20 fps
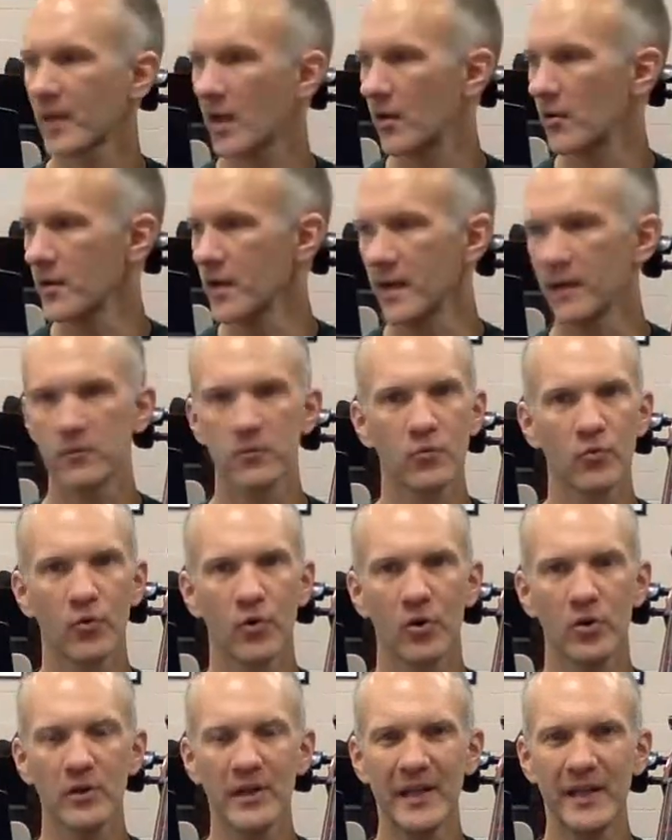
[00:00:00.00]
Okay,
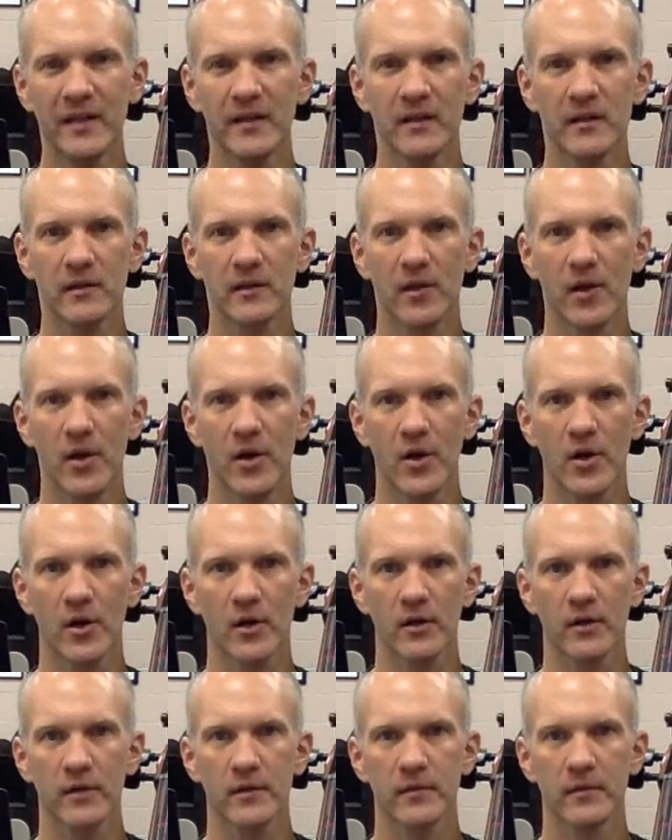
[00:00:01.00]
rolling
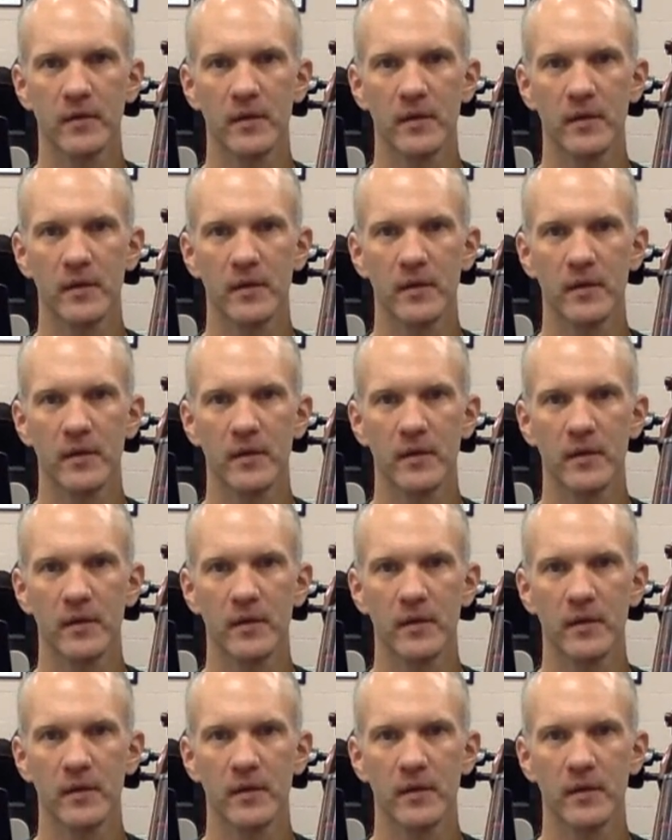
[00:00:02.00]
along.